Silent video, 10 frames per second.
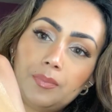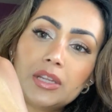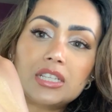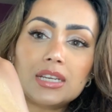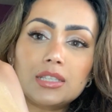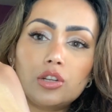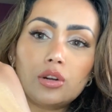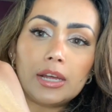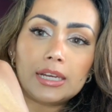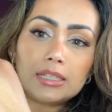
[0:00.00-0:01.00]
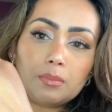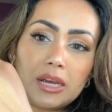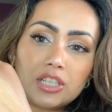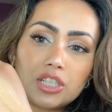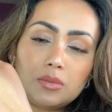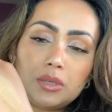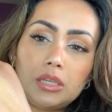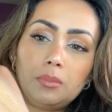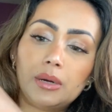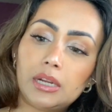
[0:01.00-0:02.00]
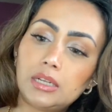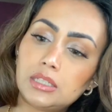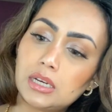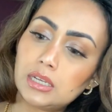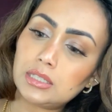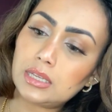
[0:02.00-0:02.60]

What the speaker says: It does look like it matches me, but it does